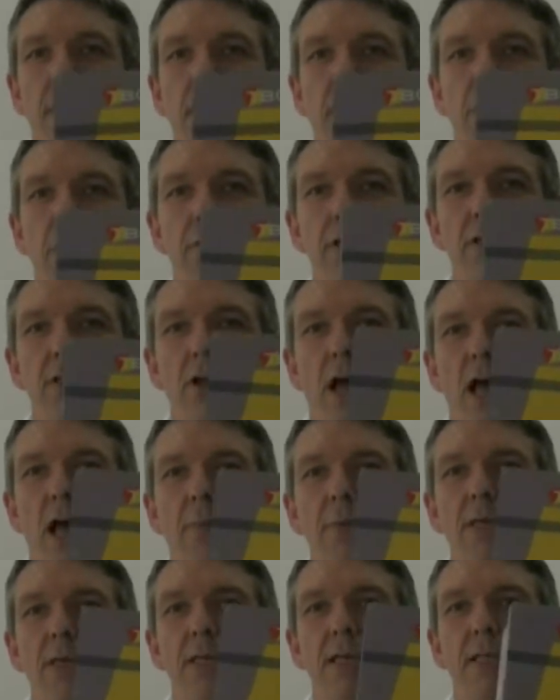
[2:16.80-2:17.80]
Here is the
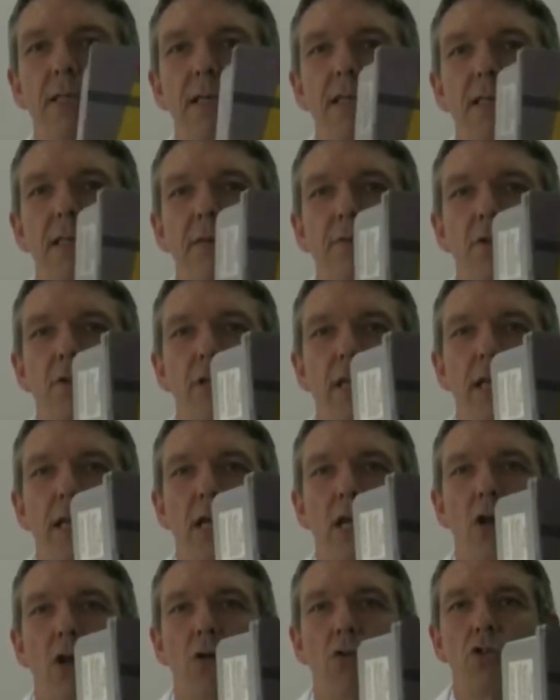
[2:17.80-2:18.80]
IP67
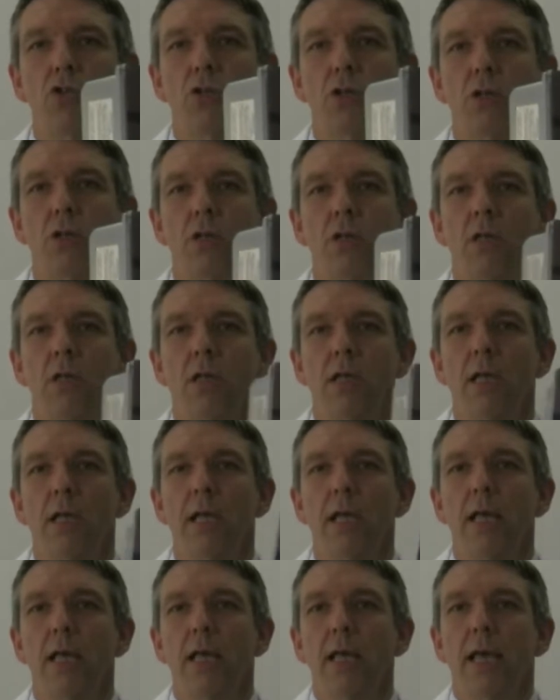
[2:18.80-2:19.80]
enclosure.
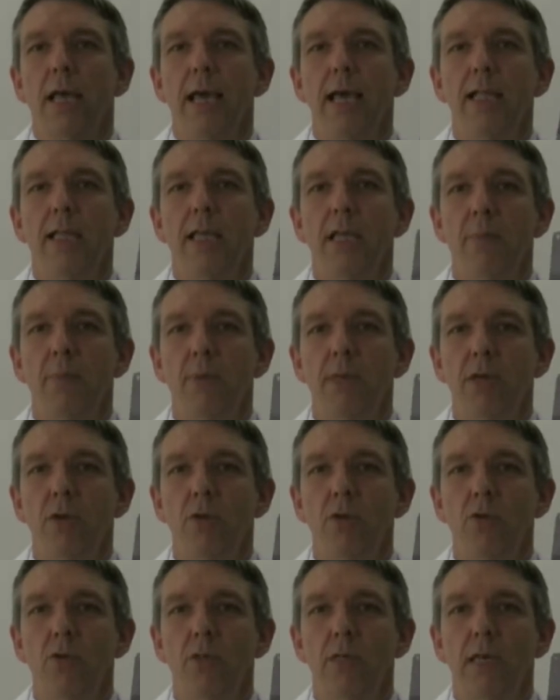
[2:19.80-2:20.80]
It can be
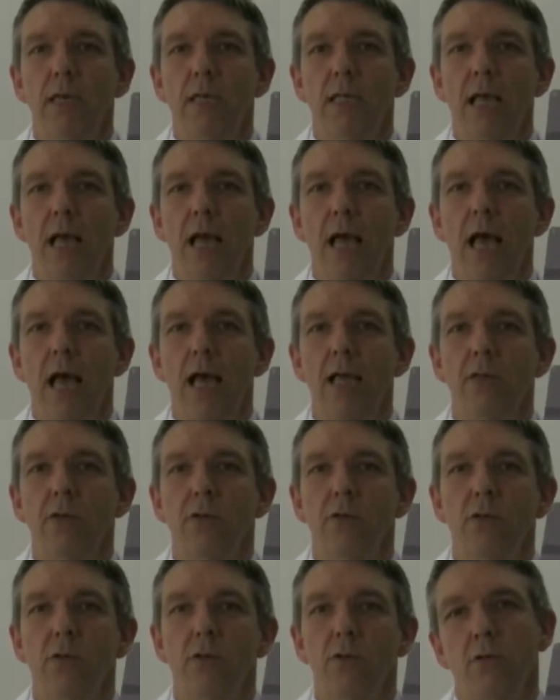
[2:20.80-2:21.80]
used in
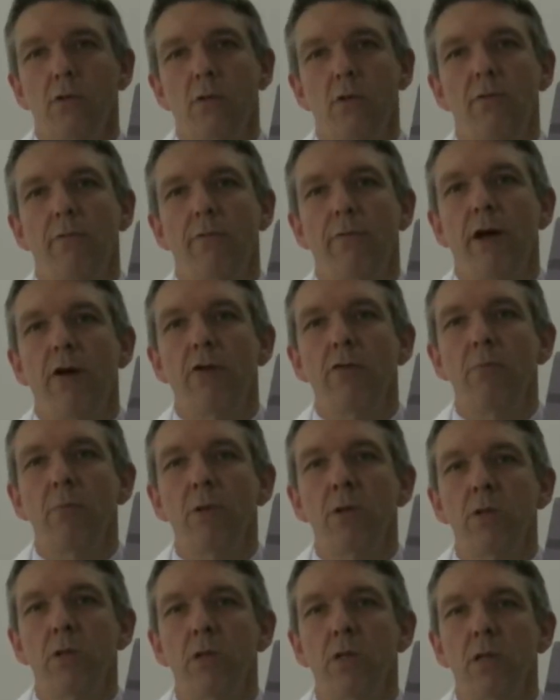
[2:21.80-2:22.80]
hazardous
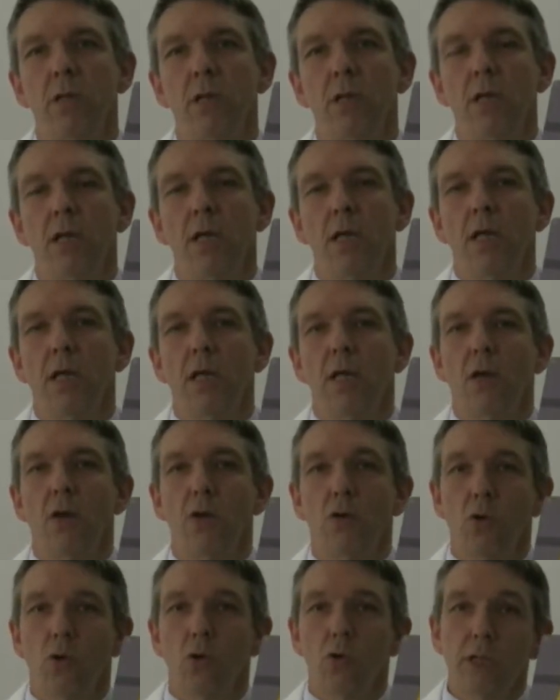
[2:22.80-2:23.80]
environment
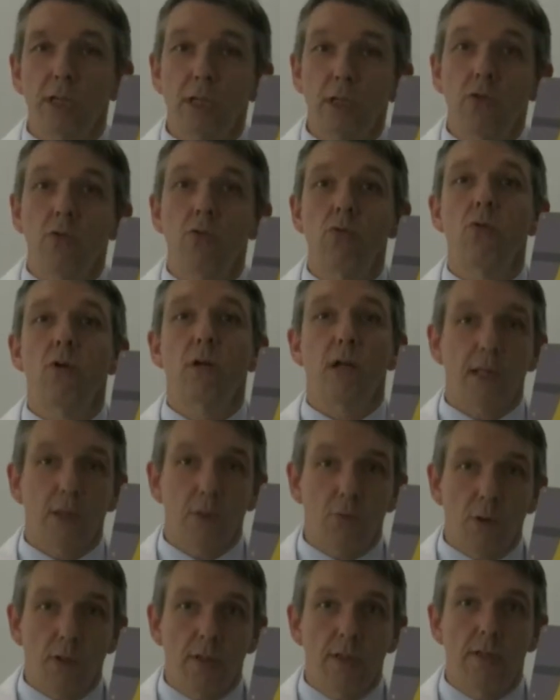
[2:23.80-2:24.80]
according to
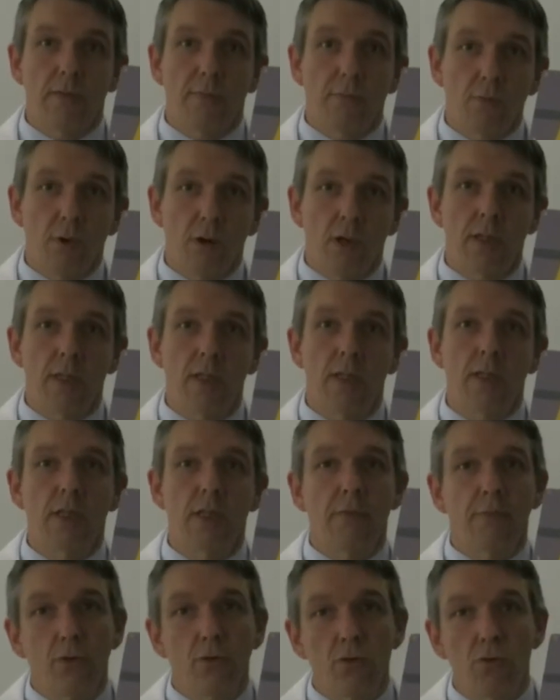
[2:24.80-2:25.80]
class 1 Div 1,
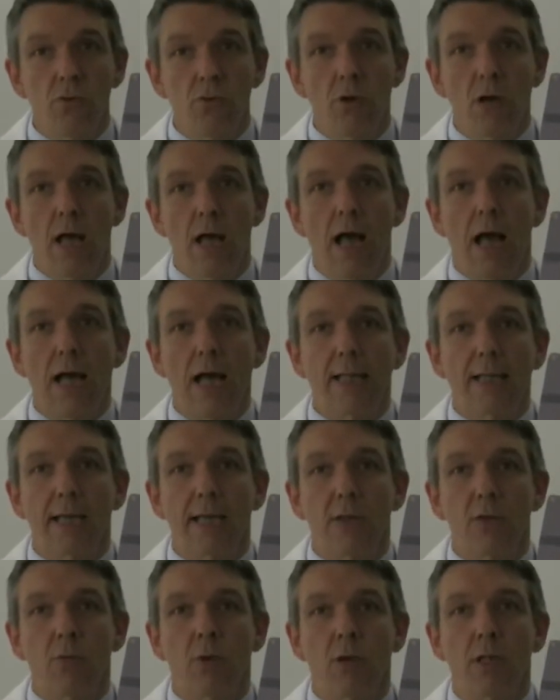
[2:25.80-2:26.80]
Div 2,
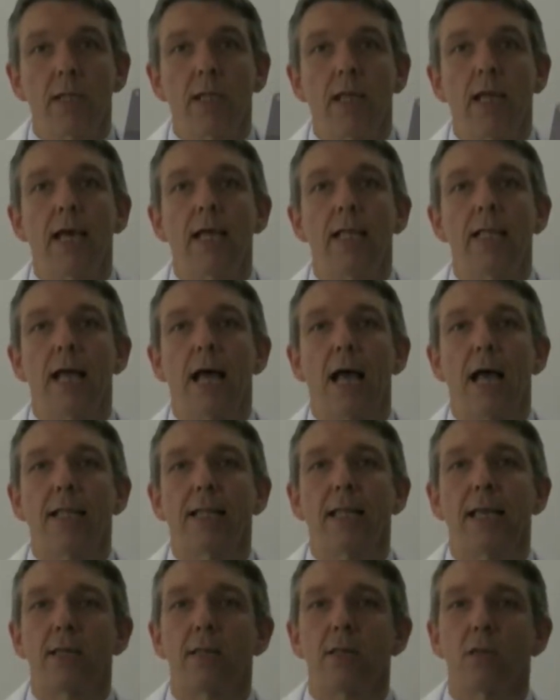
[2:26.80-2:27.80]
ATEX 1 and
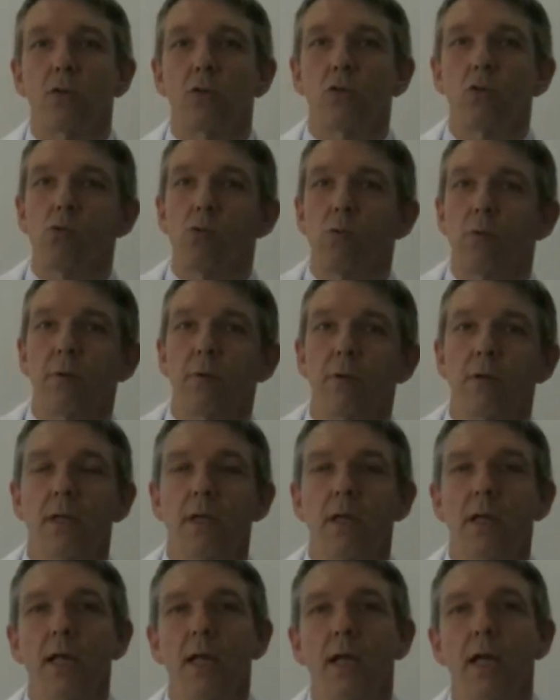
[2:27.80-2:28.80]
ATEX 2.
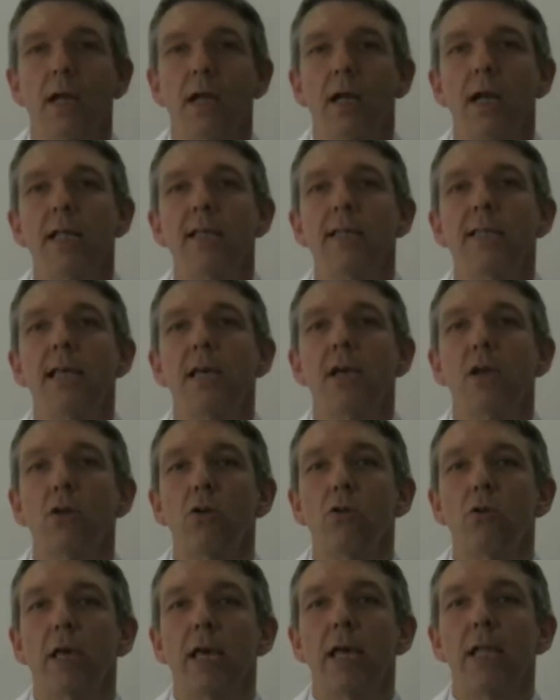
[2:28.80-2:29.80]
Let's take a
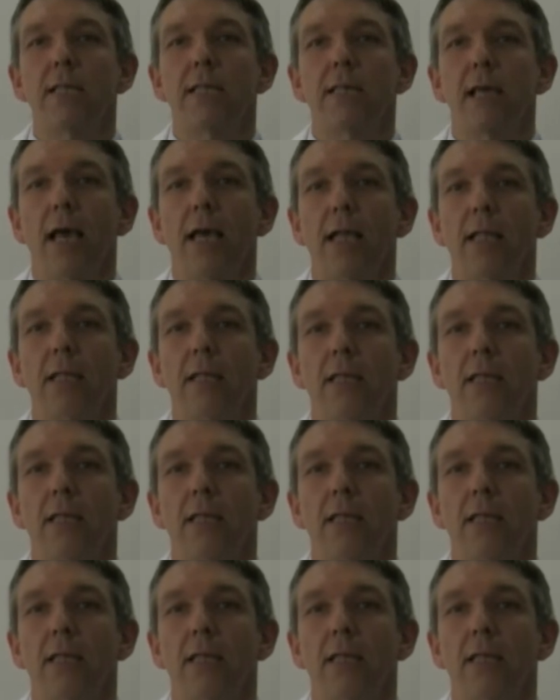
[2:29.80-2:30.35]
look inside.